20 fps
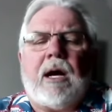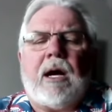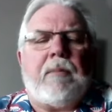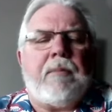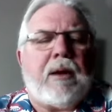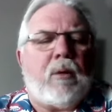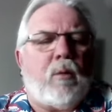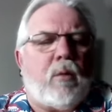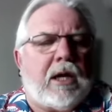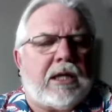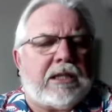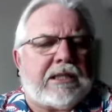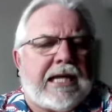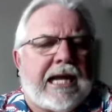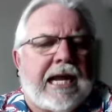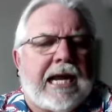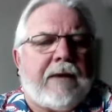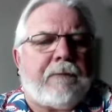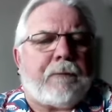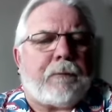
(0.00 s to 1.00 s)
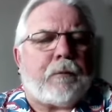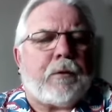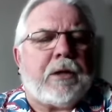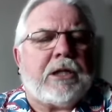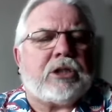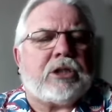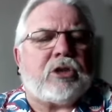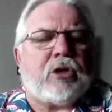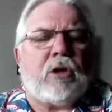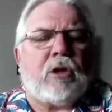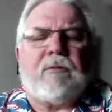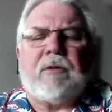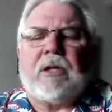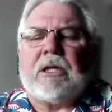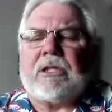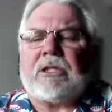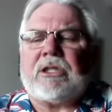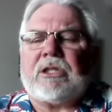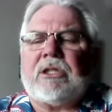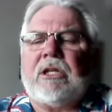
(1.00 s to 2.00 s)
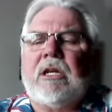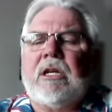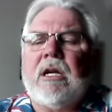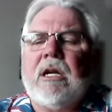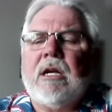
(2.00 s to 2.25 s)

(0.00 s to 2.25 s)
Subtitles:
It was a free service